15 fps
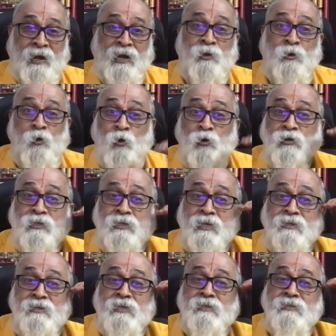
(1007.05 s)
And don't
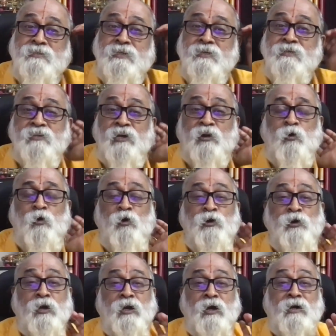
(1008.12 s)
think these things are
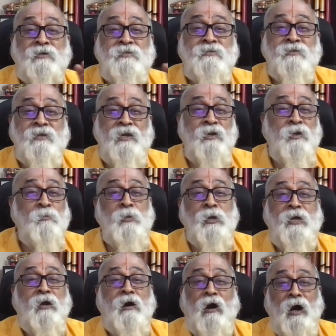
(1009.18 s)
going to cause any
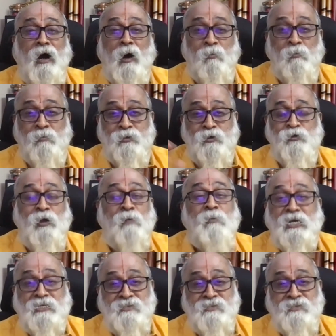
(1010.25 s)
big harm to the